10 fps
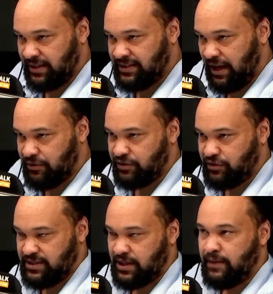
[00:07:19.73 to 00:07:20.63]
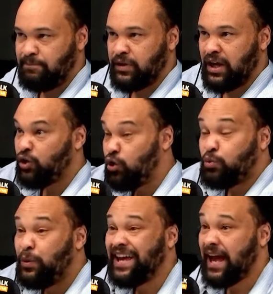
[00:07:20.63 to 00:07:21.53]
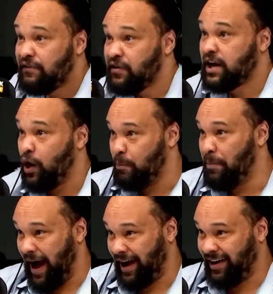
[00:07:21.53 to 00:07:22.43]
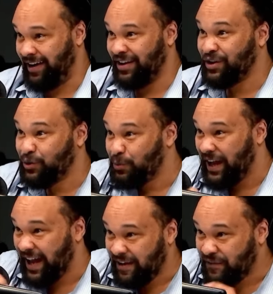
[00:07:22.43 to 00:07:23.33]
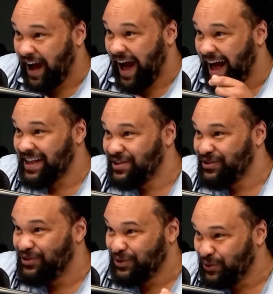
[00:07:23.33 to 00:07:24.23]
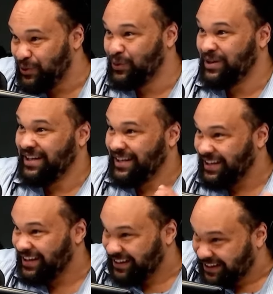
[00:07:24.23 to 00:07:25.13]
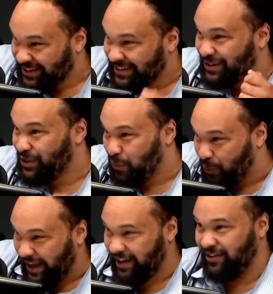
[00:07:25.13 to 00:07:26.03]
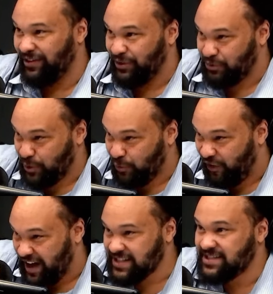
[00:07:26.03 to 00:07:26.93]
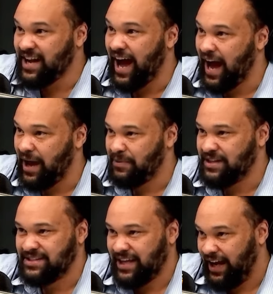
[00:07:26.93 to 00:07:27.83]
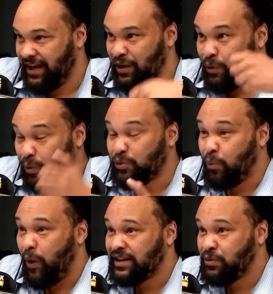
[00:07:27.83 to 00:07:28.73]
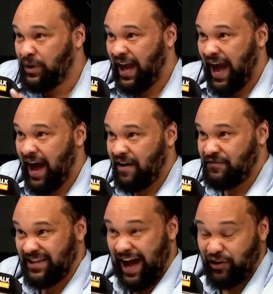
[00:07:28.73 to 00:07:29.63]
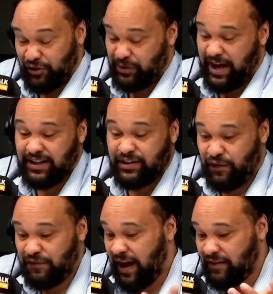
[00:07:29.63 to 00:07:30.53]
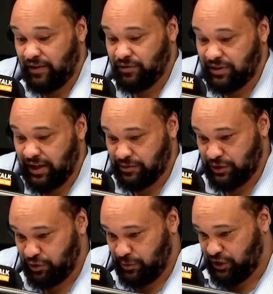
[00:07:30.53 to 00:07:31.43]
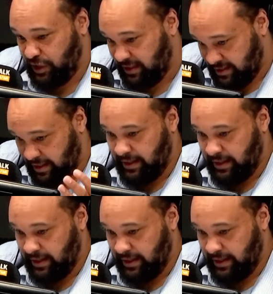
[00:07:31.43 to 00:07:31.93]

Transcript: territories. Could we ever go back? Could we ever undo the wheel and reverse time and say, with what we have now, the reality of 500,000 Jewish settlers